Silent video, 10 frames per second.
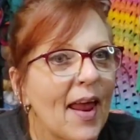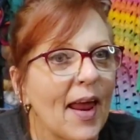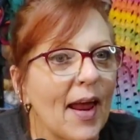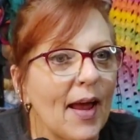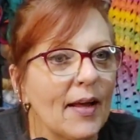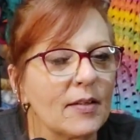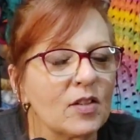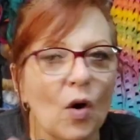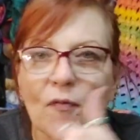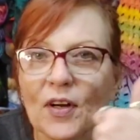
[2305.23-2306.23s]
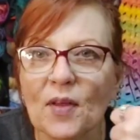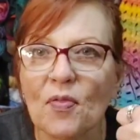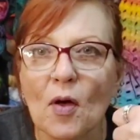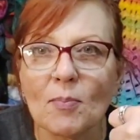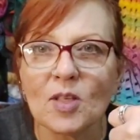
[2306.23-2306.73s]
And don't forget
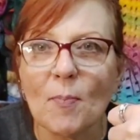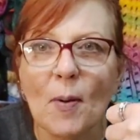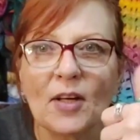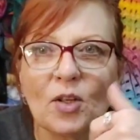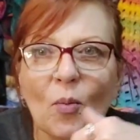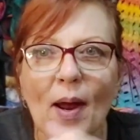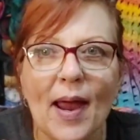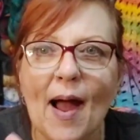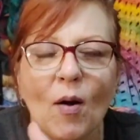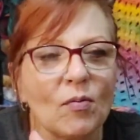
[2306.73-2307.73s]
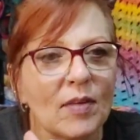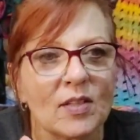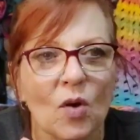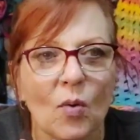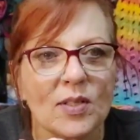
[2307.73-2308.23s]
thumbs up on your way out.
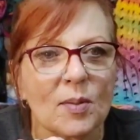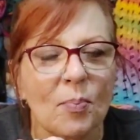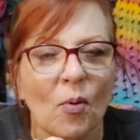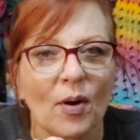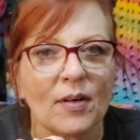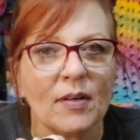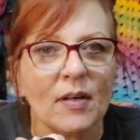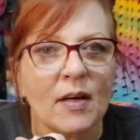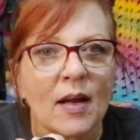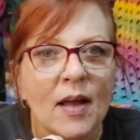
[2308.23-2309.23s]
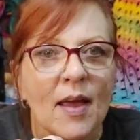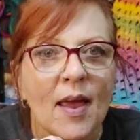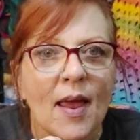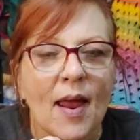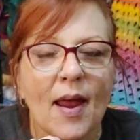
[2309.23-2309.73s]
It's always important.
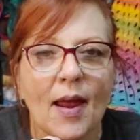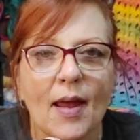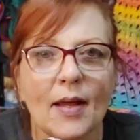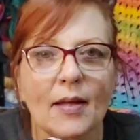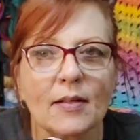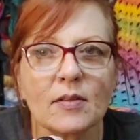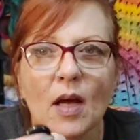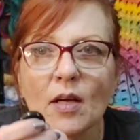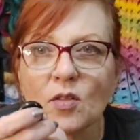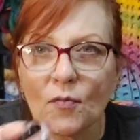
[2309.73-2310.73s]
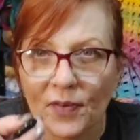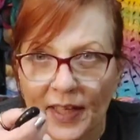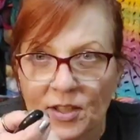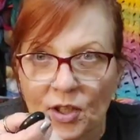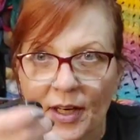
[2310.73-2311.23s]
And uh, don't
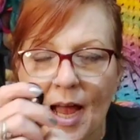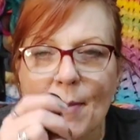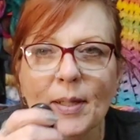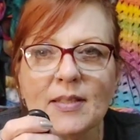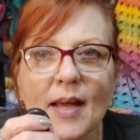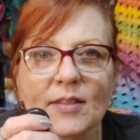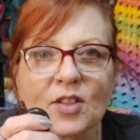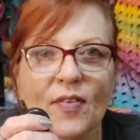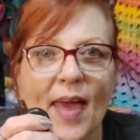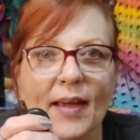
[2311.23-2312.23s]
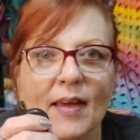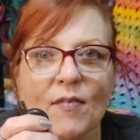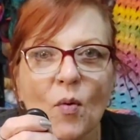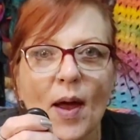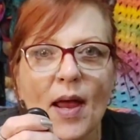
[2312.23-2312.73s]
forget your comment to enter that
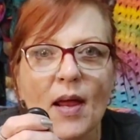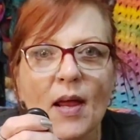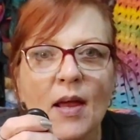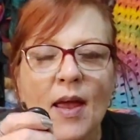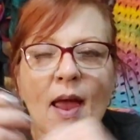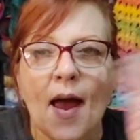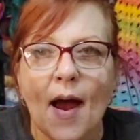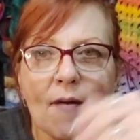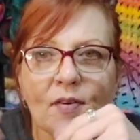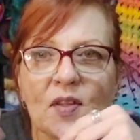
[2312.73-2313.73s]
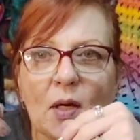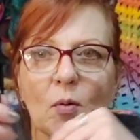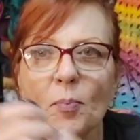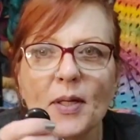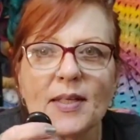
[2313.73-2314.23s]
giveaway. Everything
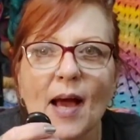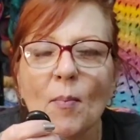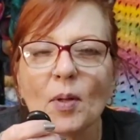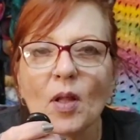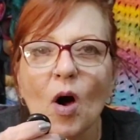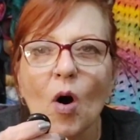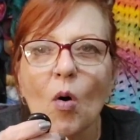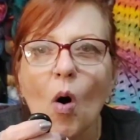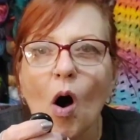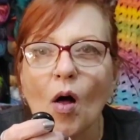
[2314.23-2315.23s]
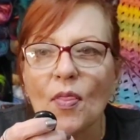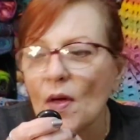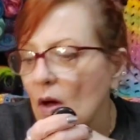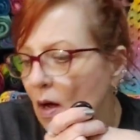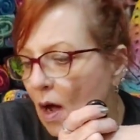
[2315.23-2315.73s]
will be down below. All
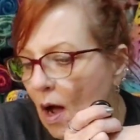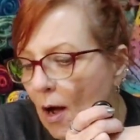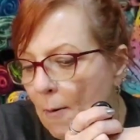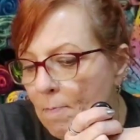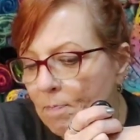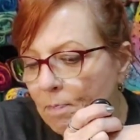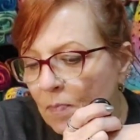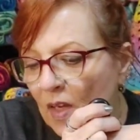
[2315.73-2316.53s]
the um,